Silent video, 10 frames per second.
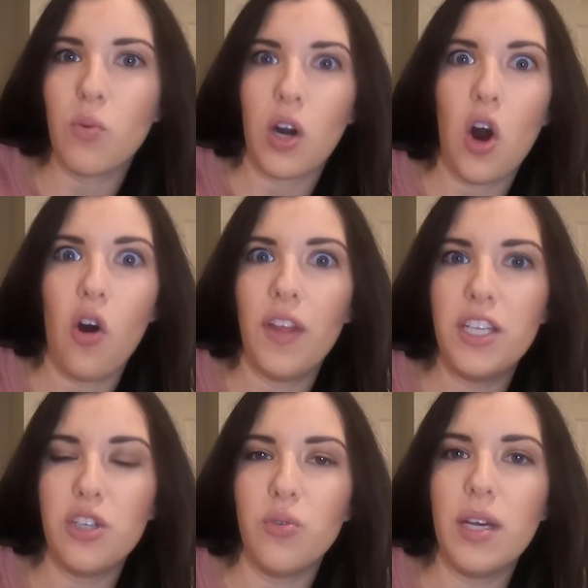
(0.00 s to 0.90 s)
where all they
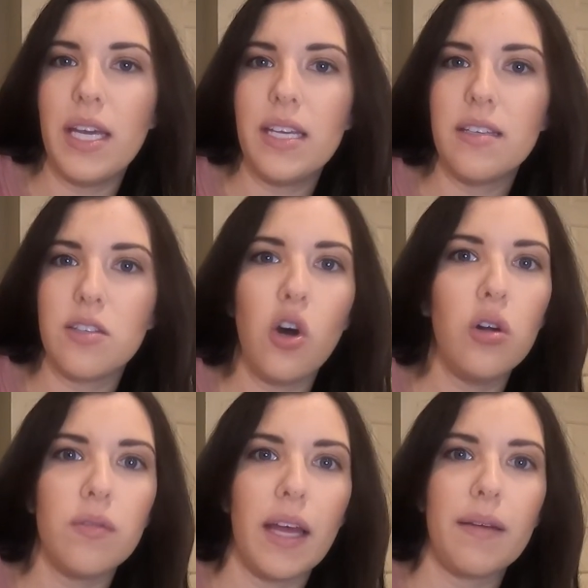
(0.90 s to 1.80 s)
do is
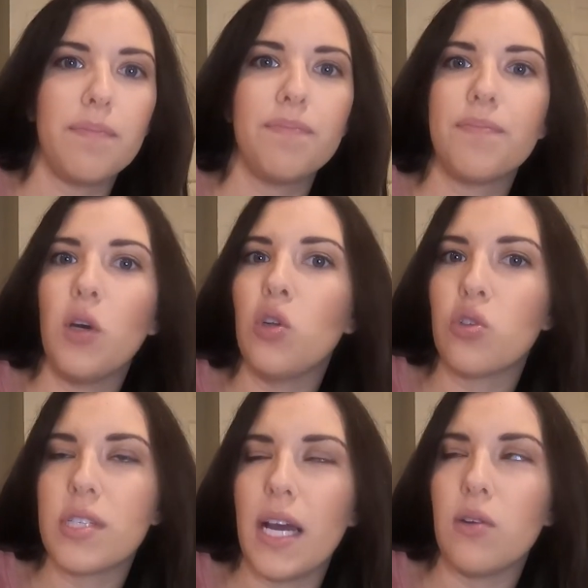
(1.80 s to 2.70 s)
like
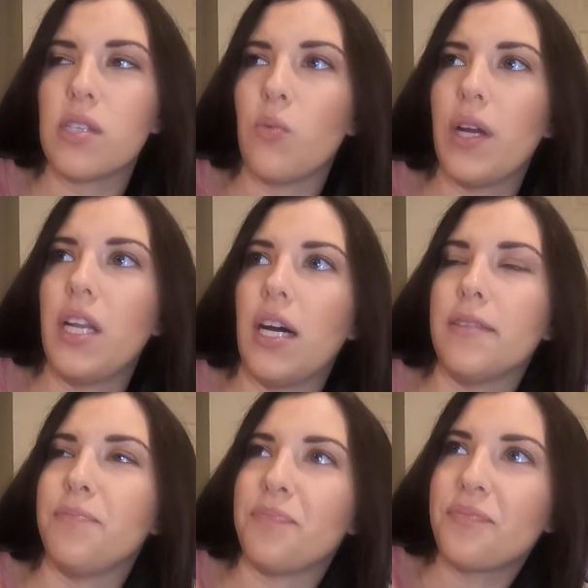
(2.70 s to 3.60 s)
ultrasounds and
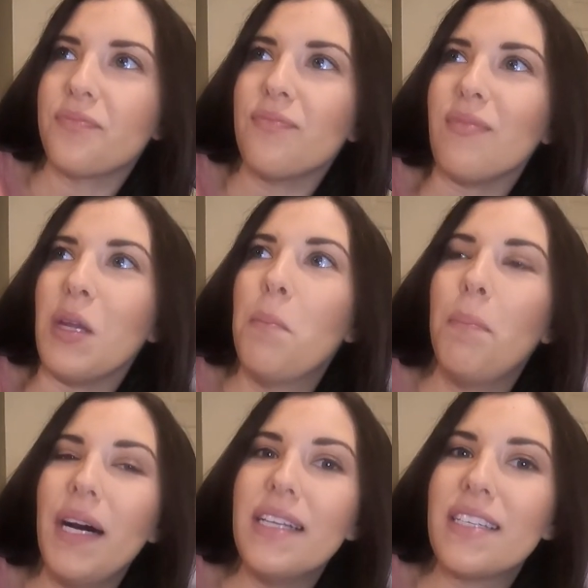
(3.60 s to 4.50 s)
whatnot.
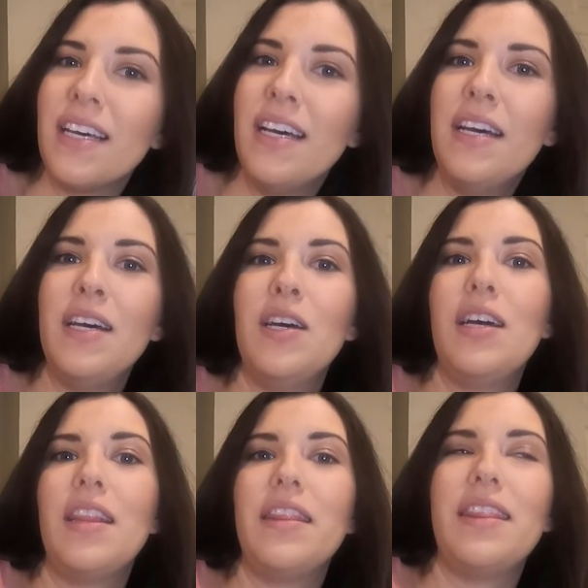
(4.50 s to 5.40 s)
But
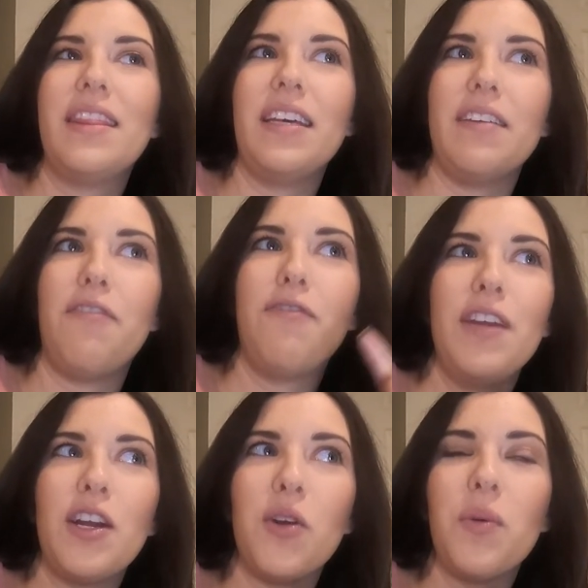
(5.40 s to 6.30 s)
the
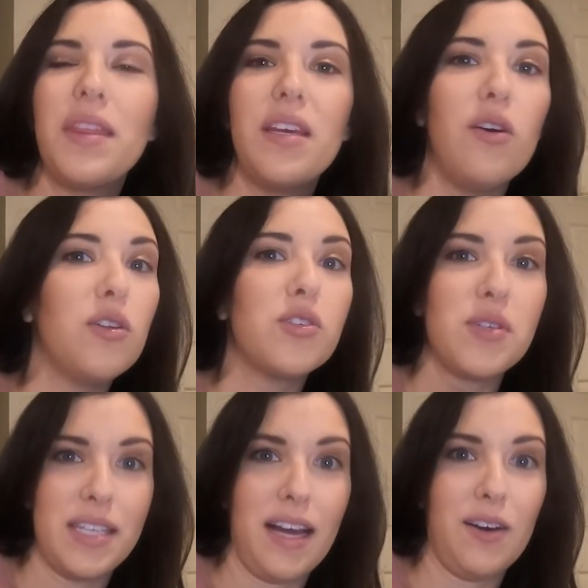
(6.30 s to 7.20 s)
fear with the
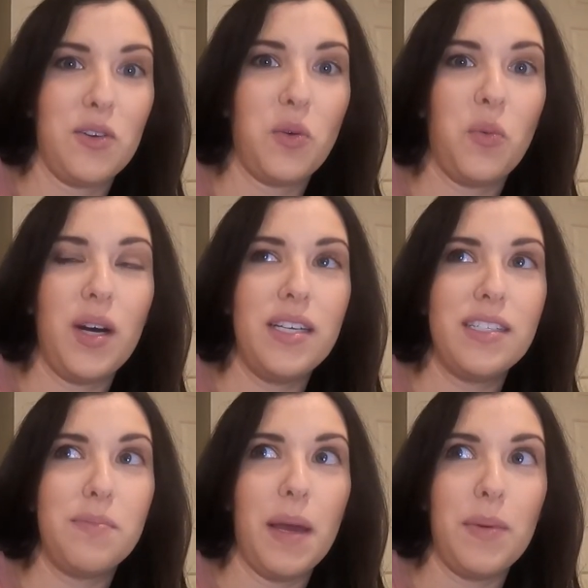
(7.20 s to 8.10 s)
ultrasound
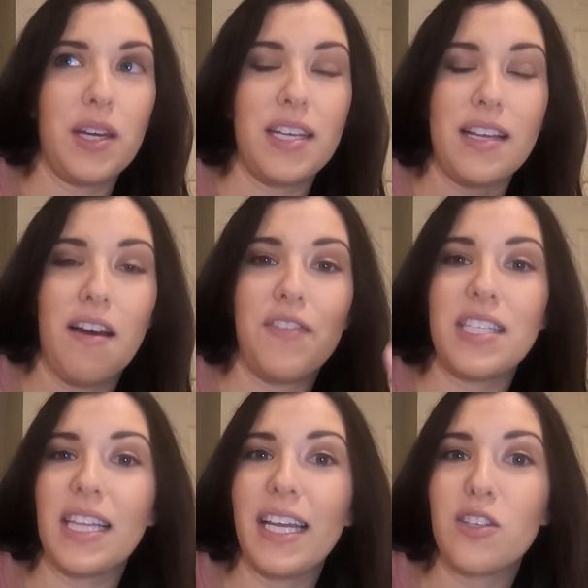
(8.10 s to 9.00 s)
was baby could have
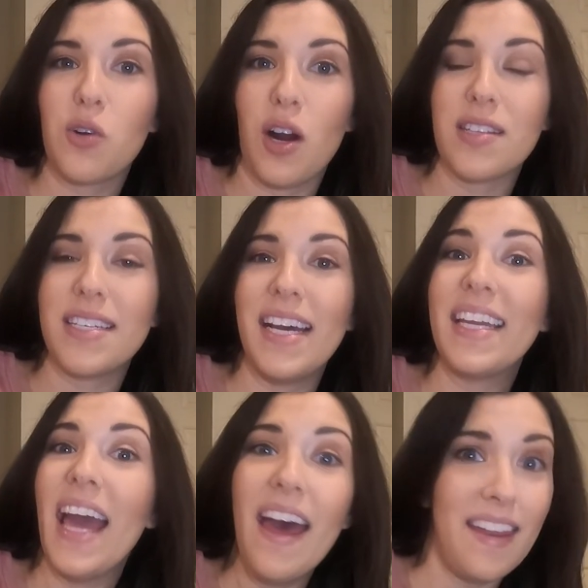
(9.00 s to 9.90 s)
its legs crossed
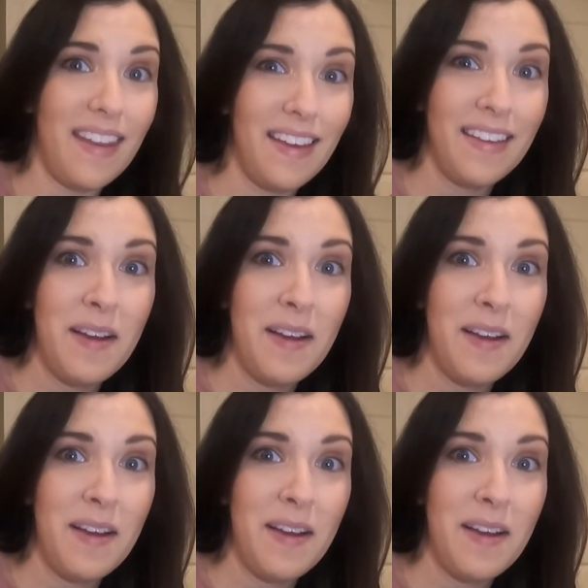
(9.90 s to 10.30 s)
again,